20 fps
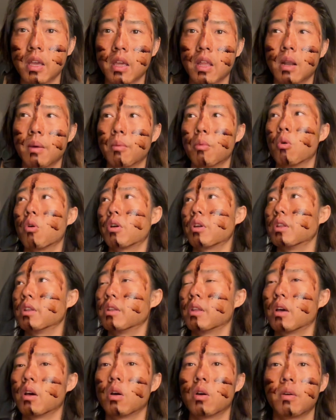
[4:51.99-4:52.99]
And I'm walking in
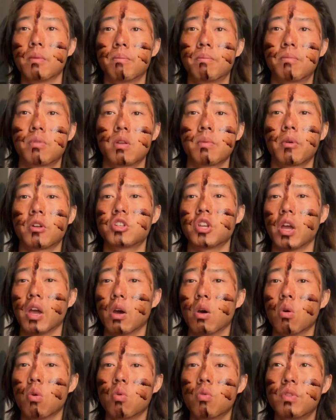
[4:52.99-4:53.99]
pretty much
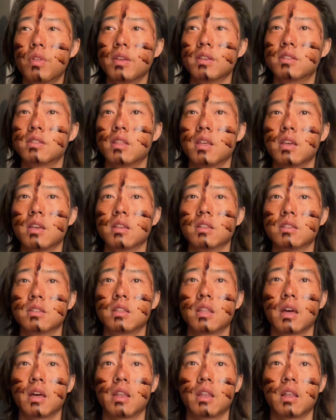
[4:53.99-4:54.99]
all these things
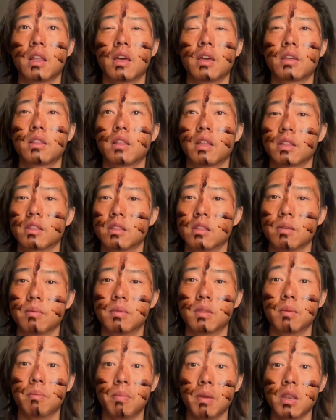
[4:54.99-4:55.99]
that like the
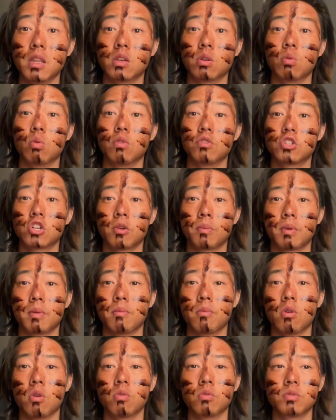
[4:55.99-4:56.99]
pinnacle shopping
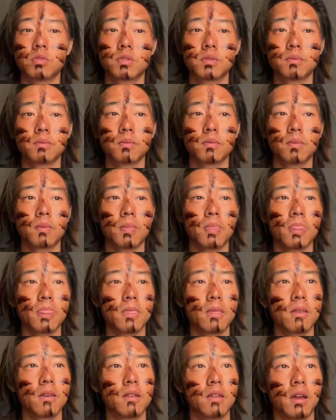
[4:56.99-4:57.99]
malls,
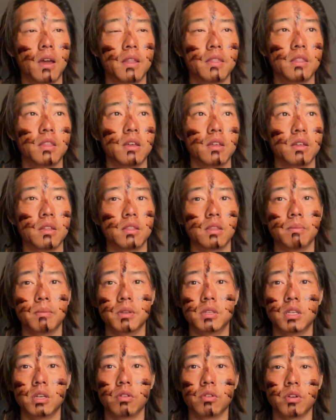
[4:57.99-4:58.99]
and the
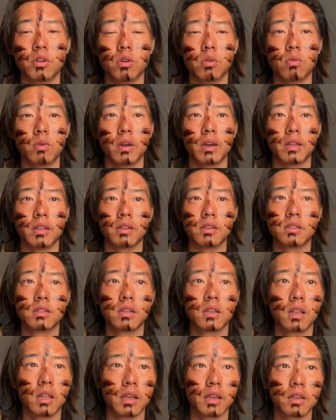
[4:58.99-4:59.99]
material and
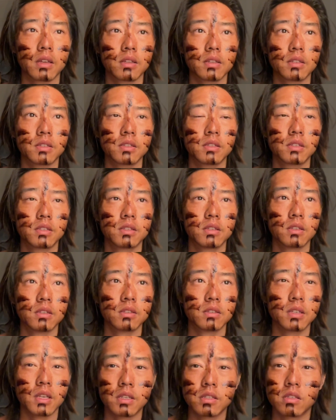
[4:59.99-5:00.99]
like
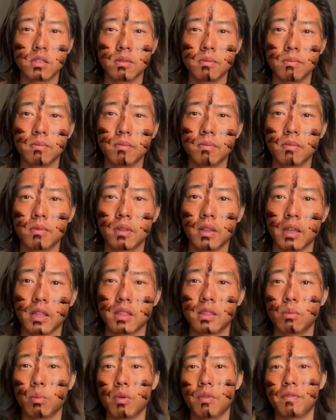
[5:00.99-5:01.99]
system, like
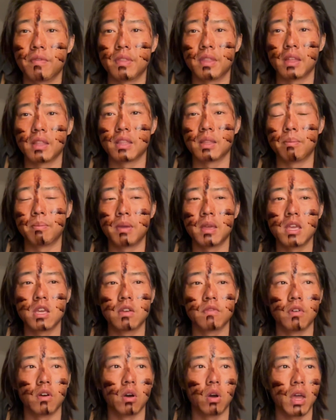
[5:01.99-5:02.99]
with the peak
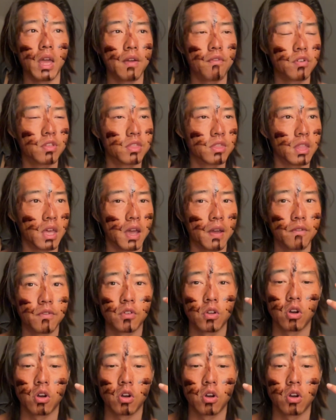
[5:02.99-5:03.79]
of it, everything they have to